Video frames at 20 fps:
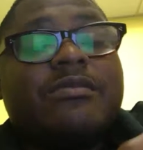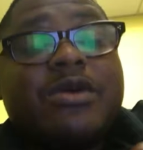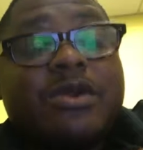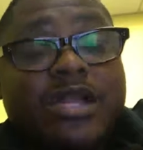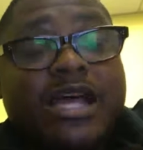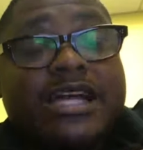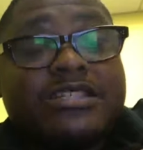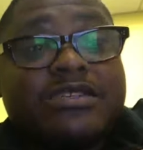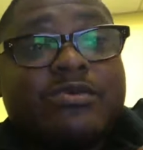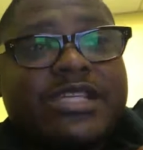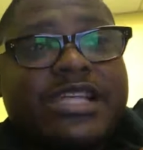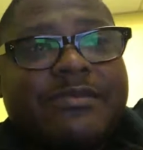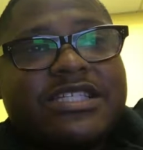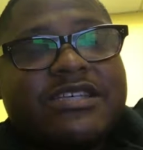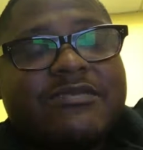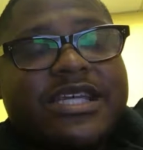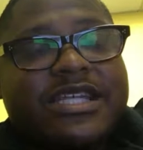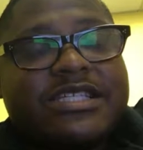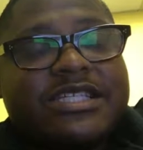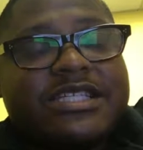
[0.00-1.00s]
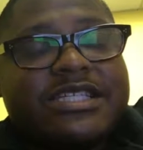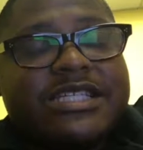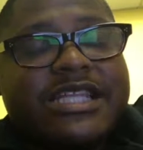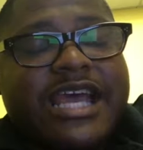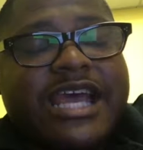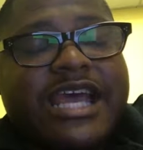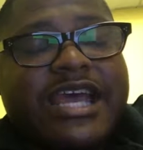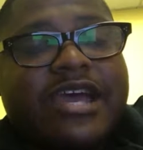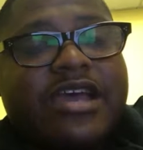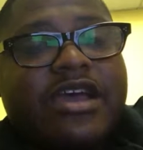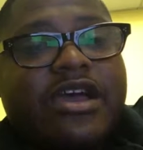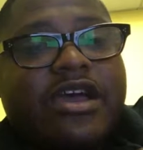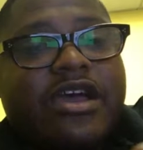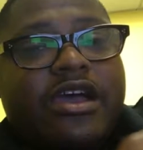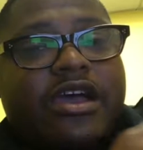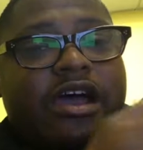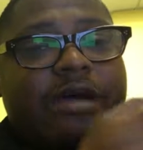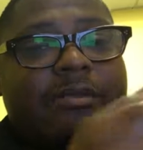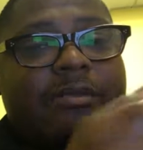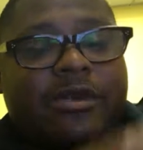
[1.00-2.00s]
the middle class. And what that basically means is
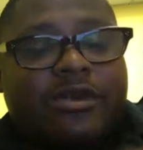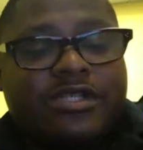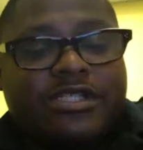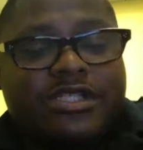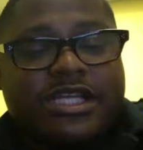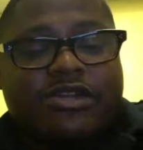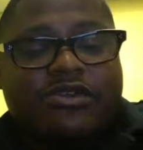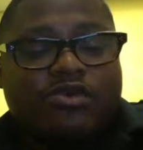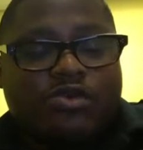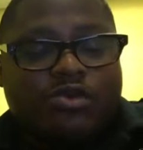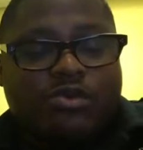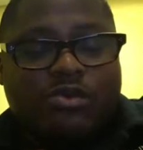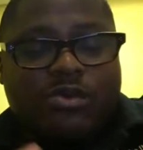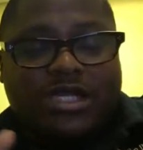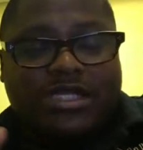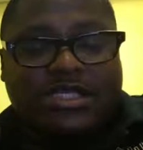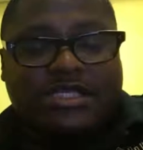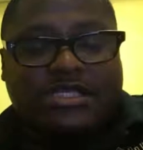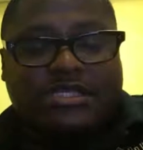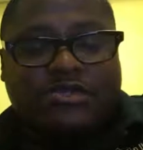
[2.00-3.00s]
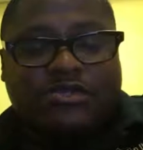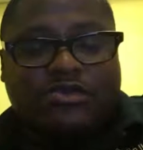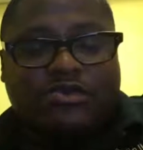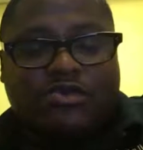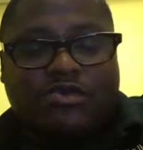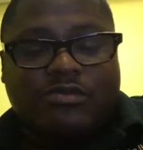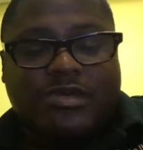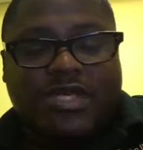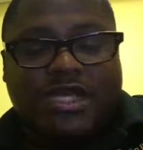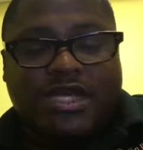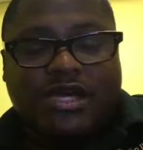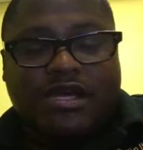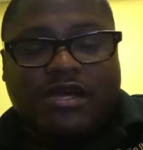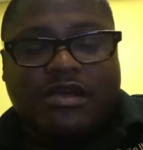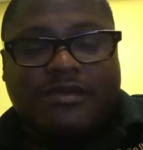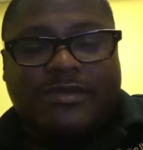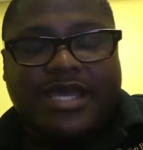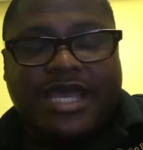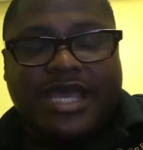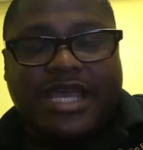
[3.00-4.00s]
that a person who wants
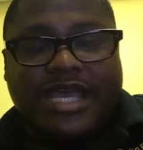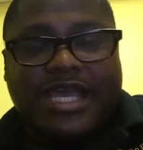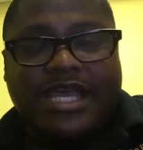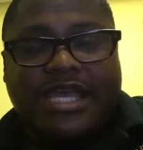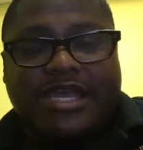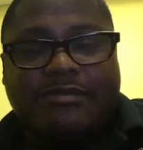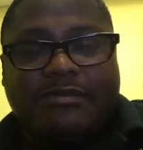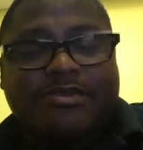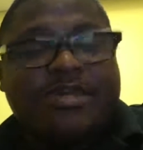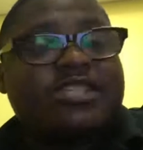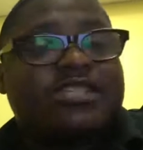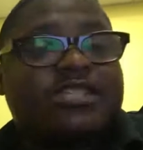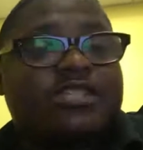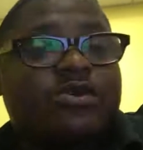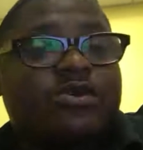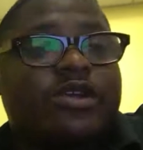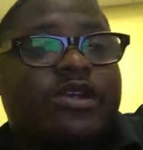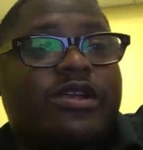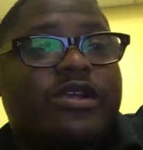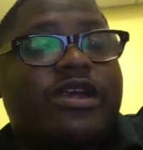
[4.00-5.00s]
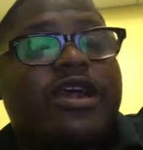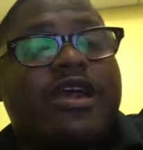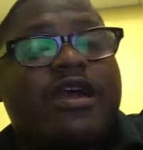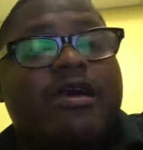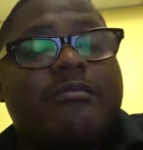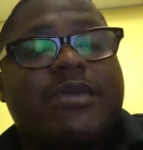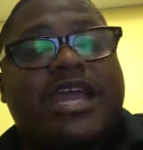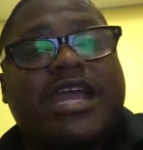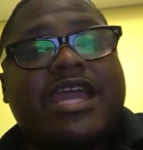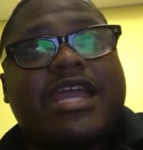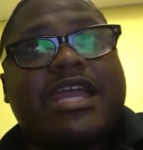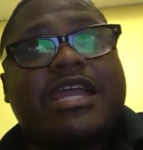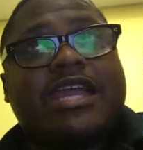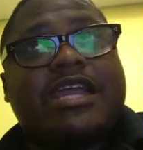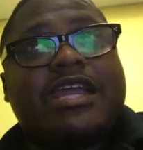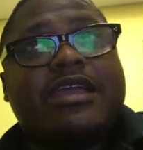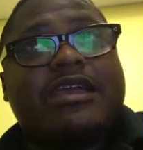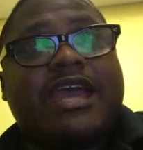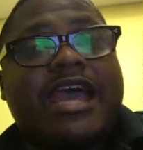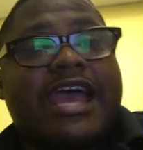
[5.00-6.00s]
to become a business owner
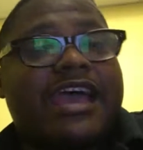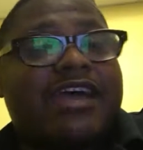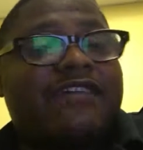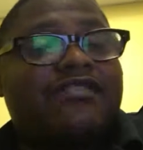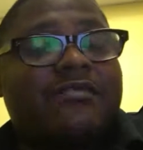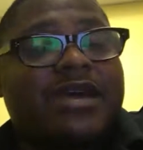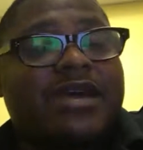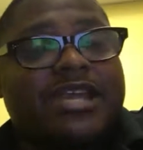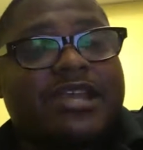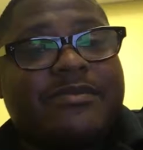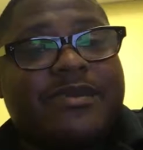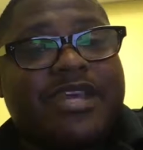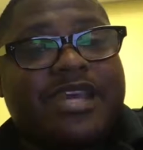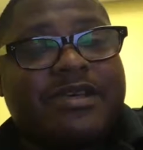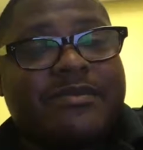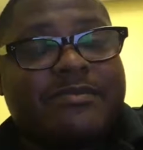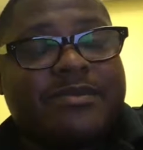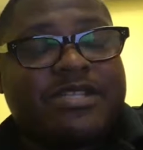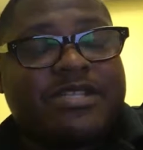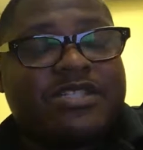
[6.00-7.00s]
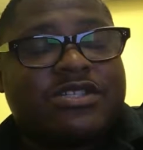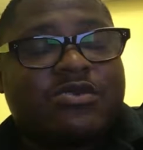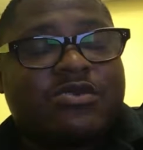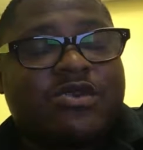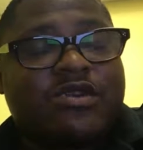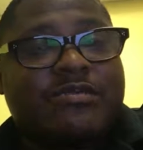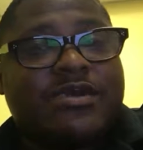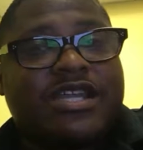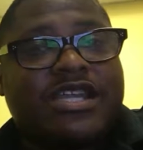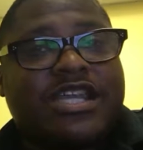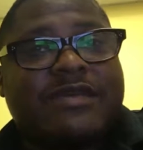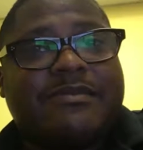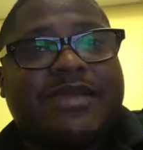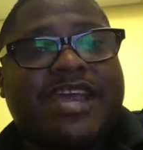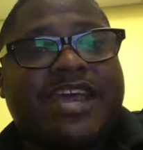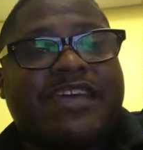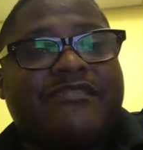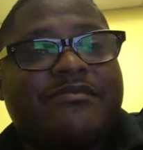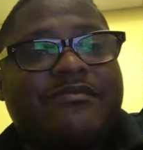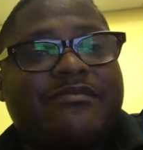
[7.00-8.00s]
may have the money to be a business owner, but
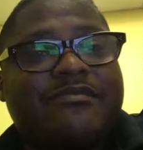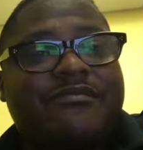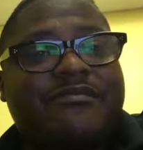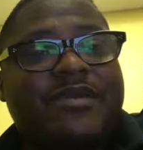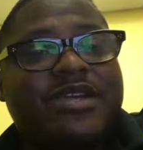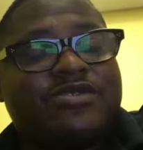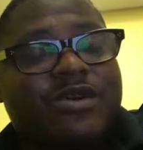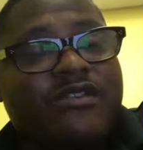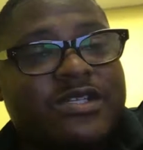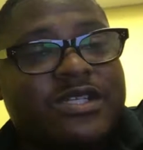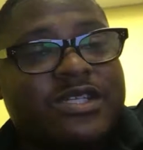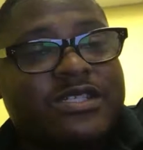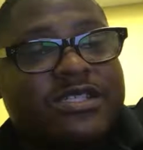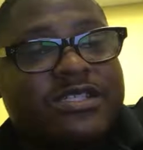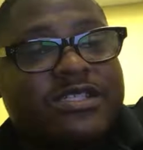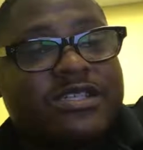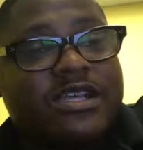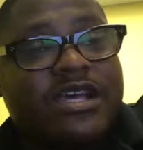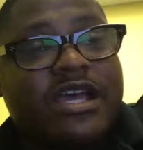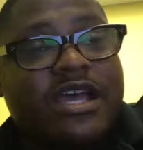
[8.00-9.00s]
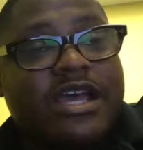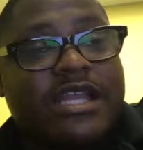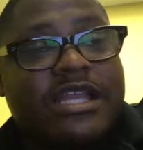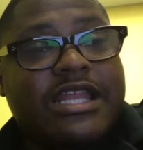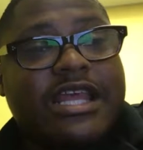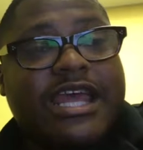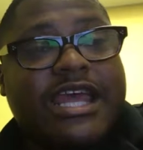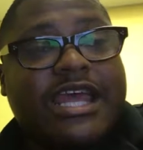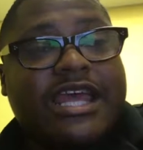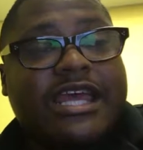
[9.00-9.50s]
they may have mental health illness.